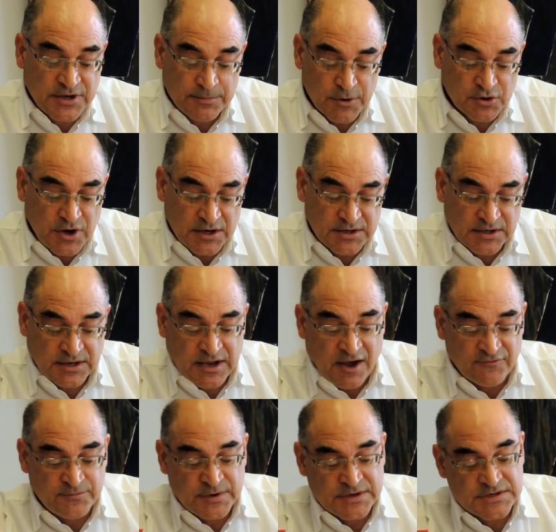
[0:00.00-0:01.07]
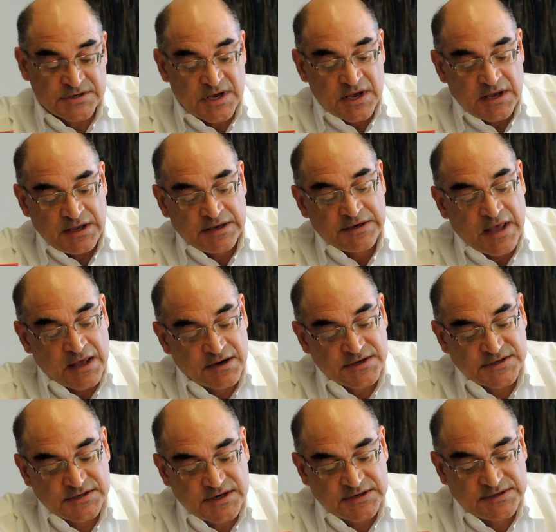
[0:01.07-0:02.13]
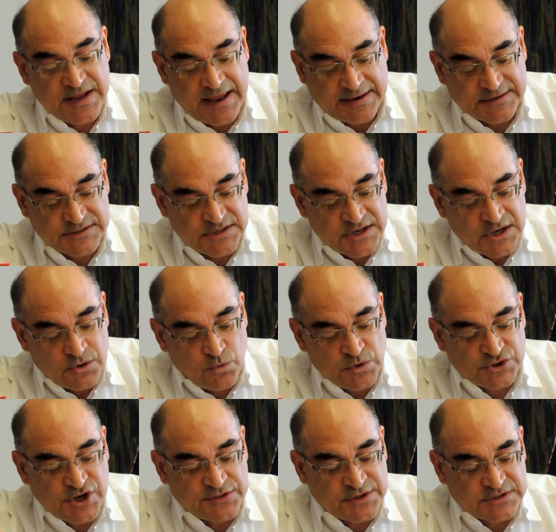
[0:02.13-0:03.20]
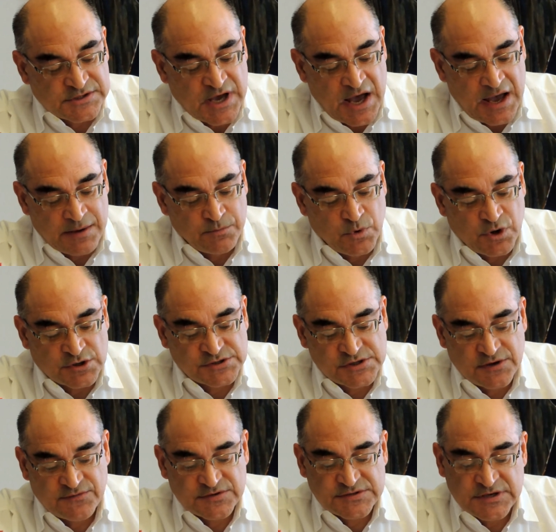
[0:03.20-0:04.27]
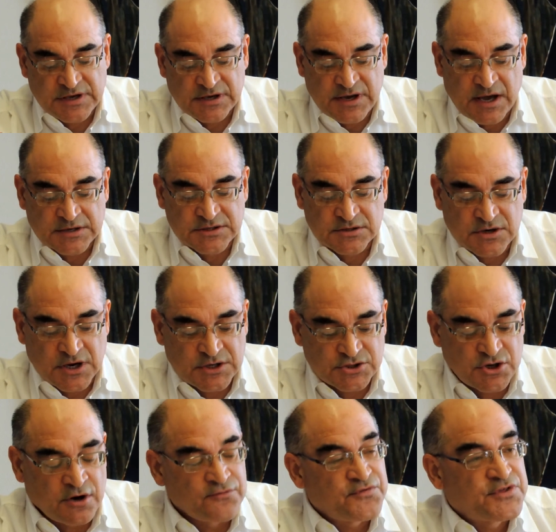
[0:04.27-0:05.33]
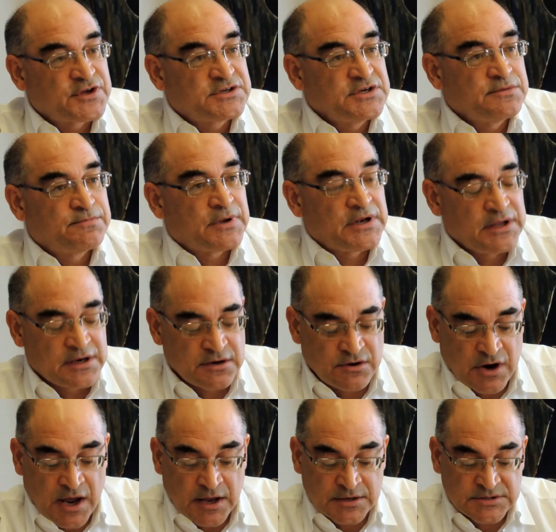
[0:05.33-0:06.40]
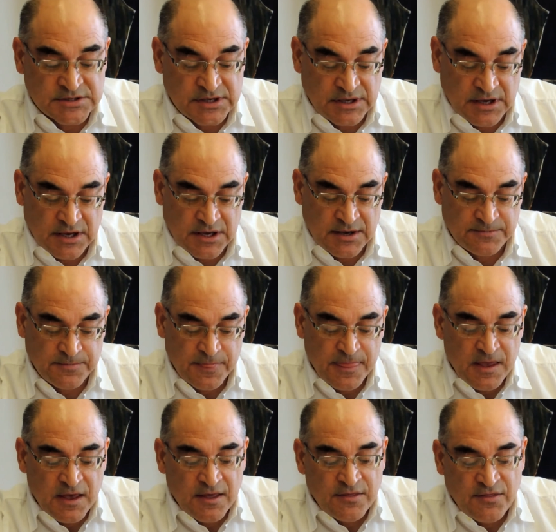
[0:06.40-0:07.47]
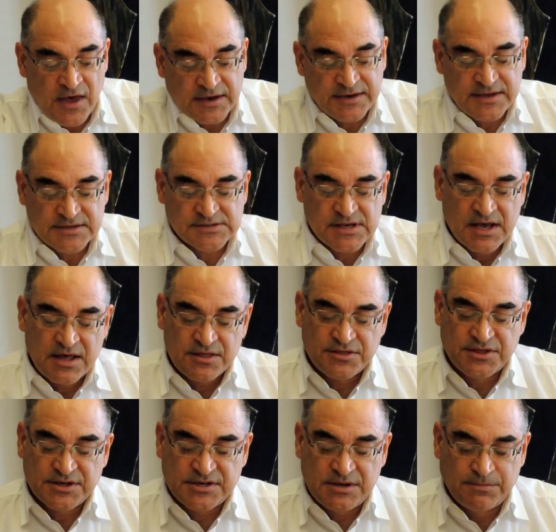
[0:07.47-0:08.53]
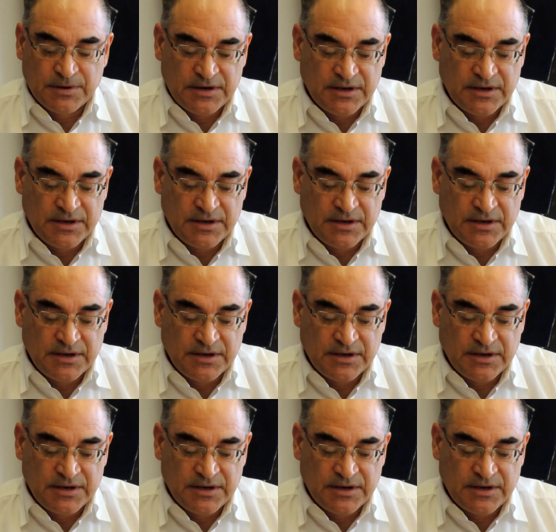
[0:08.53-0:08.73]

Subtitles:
our democratic government inherited a debt which at the time we are servicing at a rate of 30 billion rands a year. That is 30